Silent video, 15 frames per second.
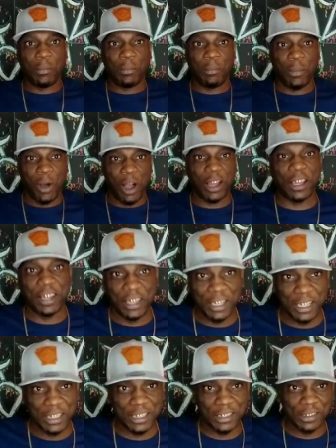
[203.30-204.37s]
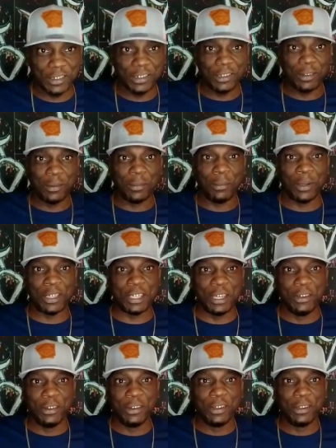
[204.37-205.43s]
marketing his
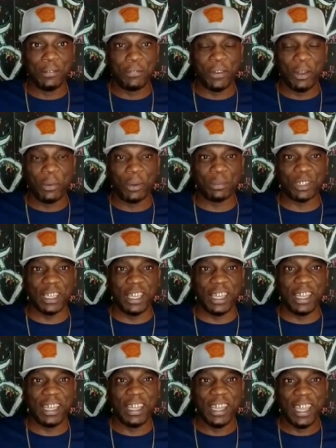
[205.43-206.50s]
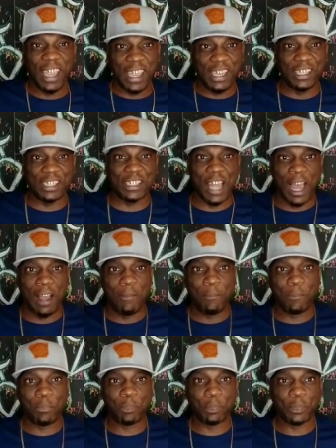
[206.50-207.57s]
material. You feel what I'm saying? And he stopped.
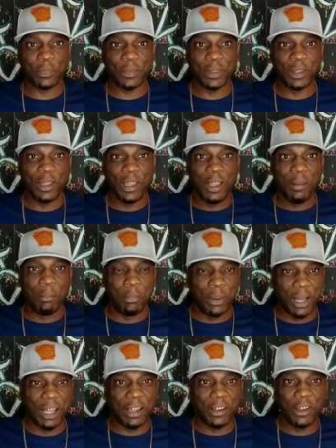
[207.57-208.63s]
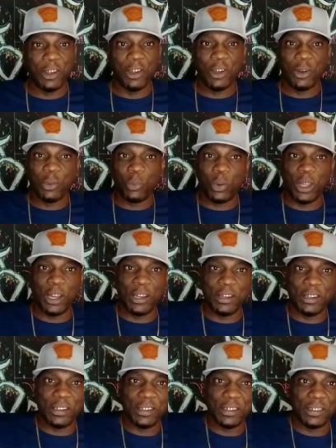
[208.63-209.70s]
But
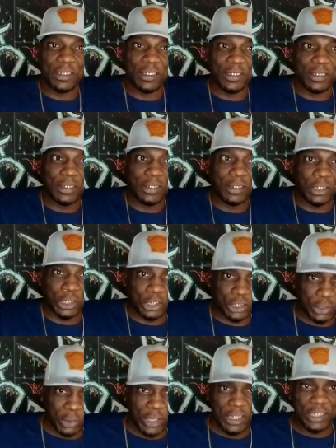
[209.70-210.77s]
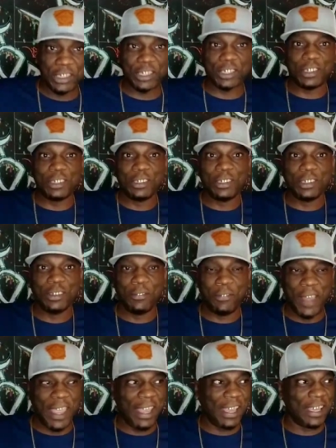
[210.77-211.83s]
when the streets,
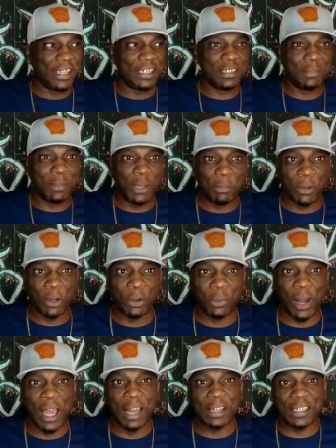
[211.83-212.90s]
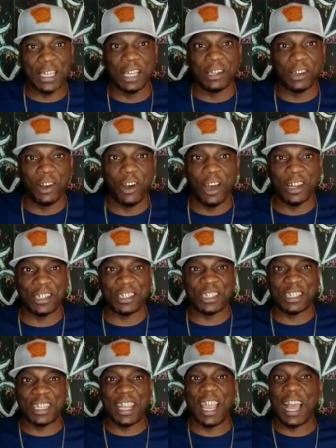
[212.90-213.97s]
fans, people around telling the artist to
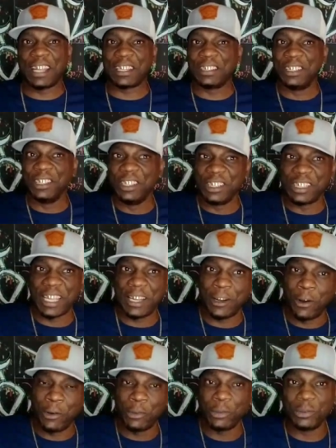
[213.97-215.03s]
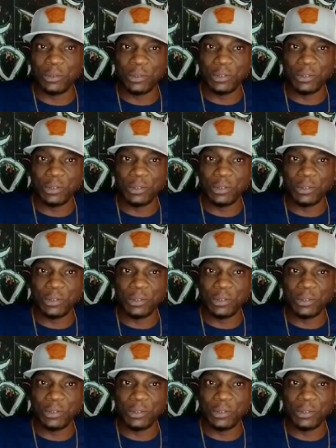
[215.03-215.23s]
stay out the hood, they don't.